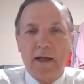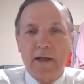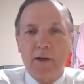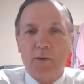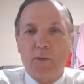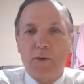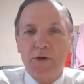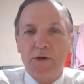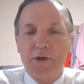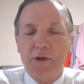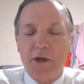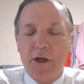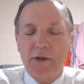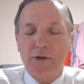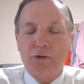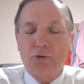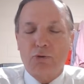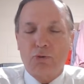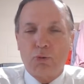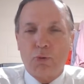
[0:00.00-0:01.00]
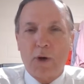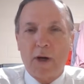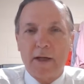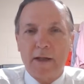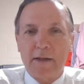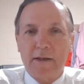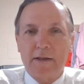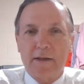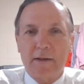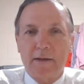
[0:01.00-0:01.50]
And it was just
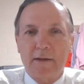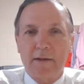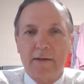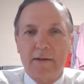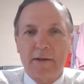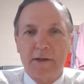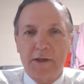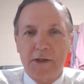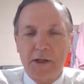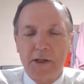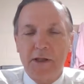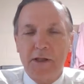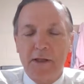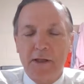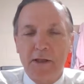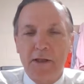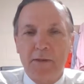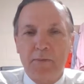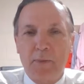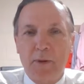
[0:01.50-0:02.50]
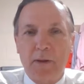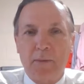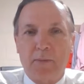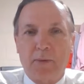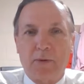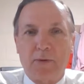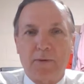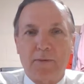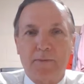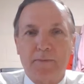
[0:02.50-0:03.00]
great to see these
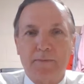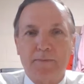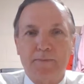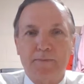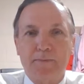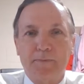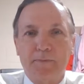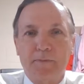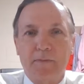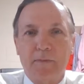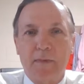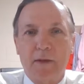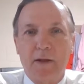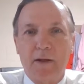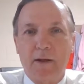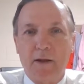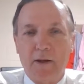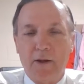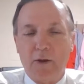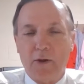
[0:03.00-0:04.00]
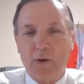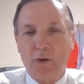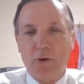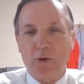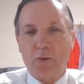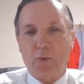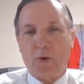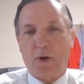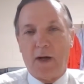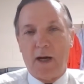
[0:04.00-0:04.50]
people
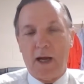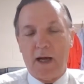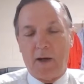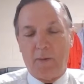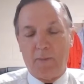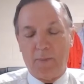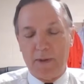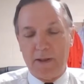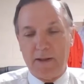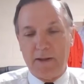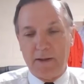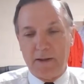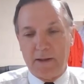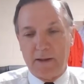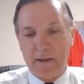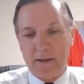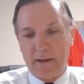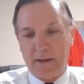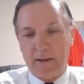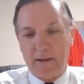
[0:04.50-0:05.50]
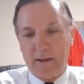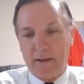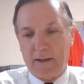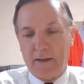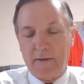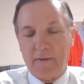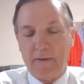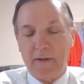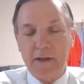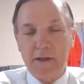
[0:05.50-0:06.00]
who were helping
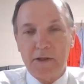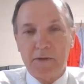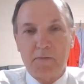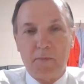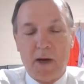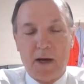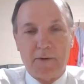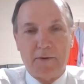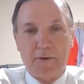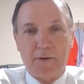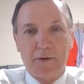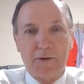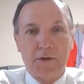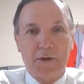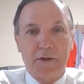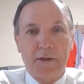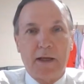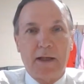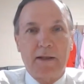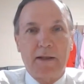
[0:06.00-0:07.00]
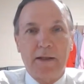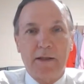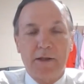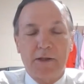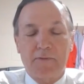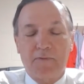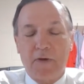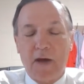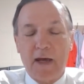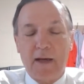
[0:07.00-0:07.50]
these mothers and
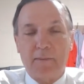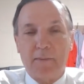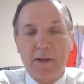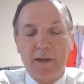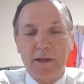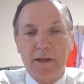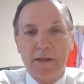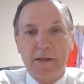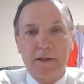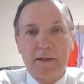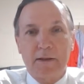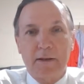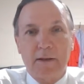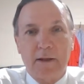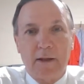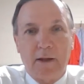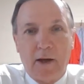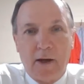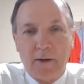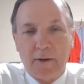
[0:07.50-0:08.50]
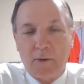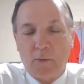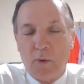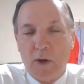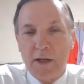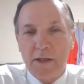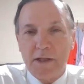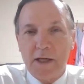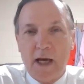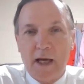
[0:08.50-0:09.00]
these families on the
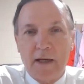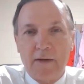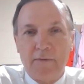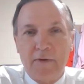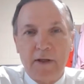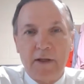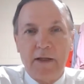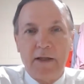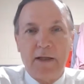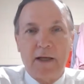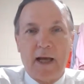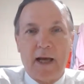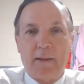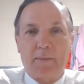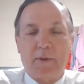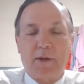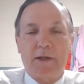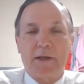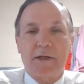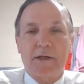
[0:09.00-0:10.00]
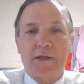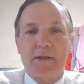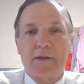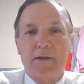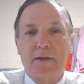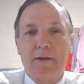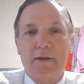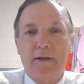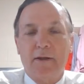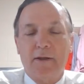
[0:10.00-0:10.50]
west side of Indianapolis
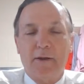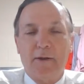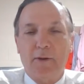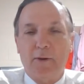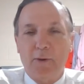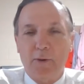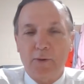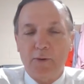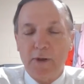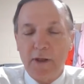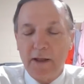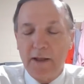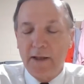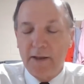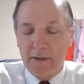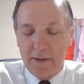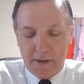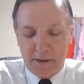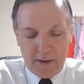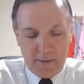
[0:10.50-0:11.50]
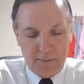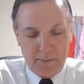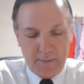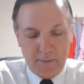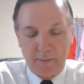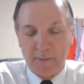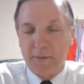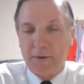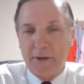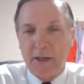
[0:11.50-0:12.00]
who needed
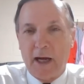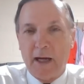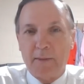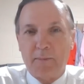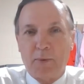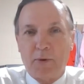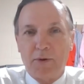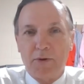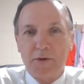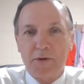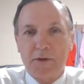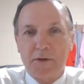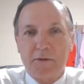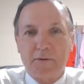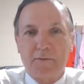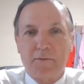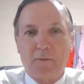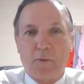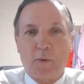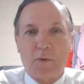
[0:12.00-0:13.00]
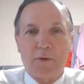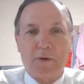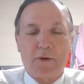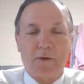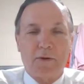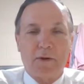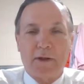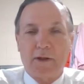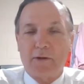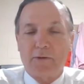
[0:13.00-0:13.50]
some diapers for
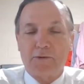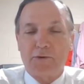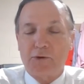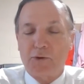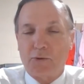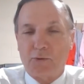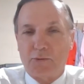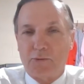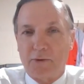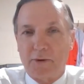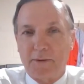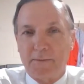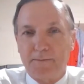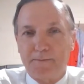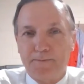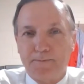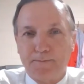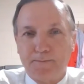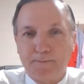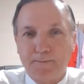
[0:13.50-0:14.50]
their little children.